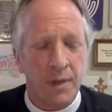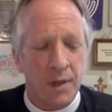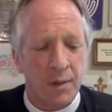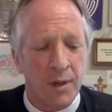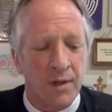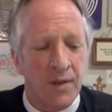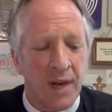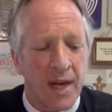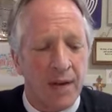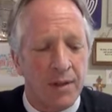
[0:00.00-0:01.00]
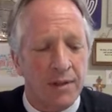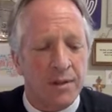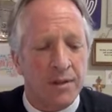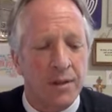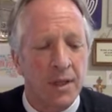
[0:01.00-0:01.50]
the coronavirus.